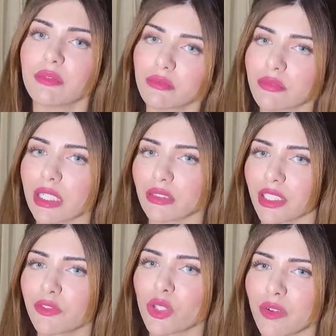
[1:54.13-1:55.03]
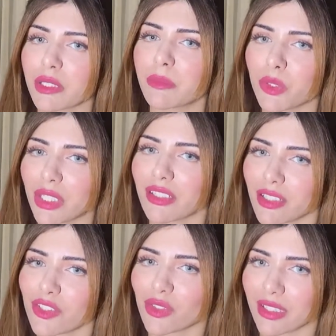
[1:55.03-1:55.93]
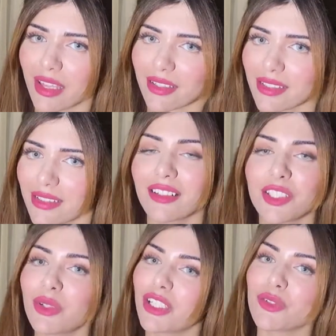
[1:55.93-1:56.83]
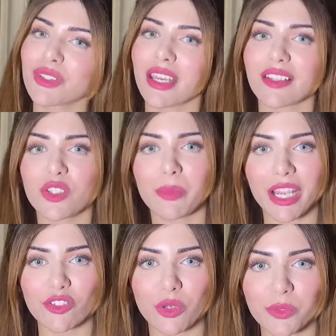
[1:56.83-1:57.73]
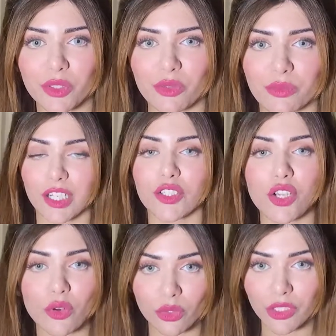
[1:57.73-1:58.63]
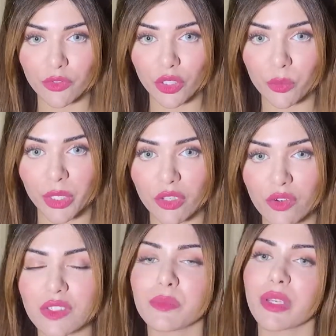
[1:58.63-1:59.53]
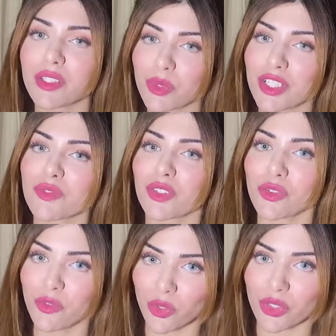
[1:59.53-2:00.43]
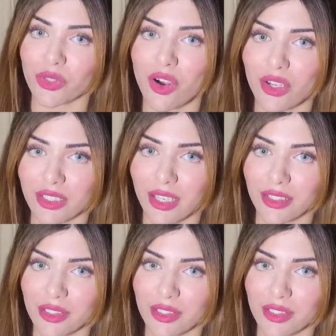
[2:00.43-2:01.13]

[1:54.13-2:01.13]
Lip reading: Well, if you're in the beauty industry, that is. You can use that as your backdrop too. Not only for your videos, as well as for your photo content.